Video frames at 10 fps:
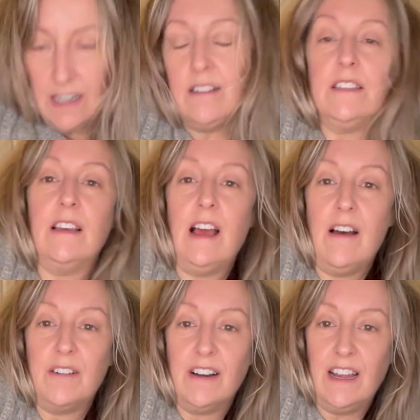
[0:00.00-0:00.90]
Here's the
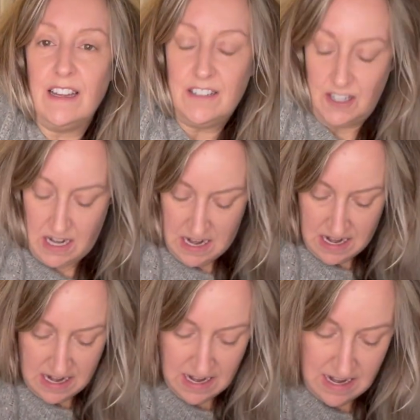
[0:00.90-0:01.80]
outer edge.
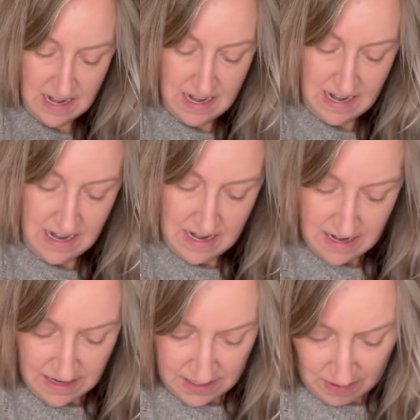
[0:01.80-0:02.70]

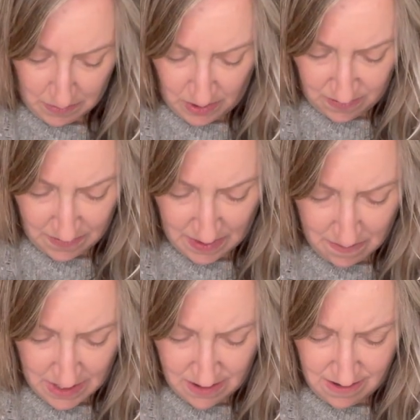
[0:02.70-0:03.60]
Do I pull from the
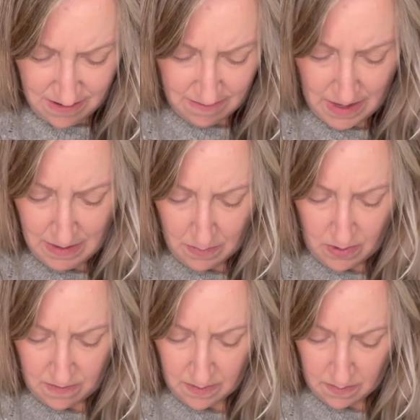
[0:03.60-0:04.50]
middle? Maybe I pull
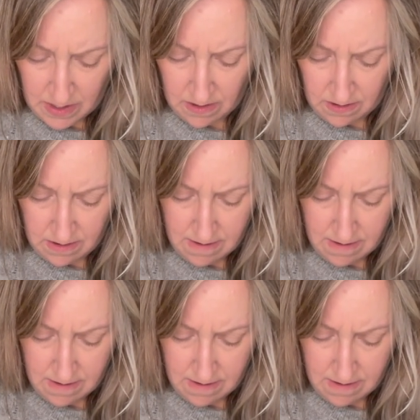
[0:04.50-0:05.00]
from the middle.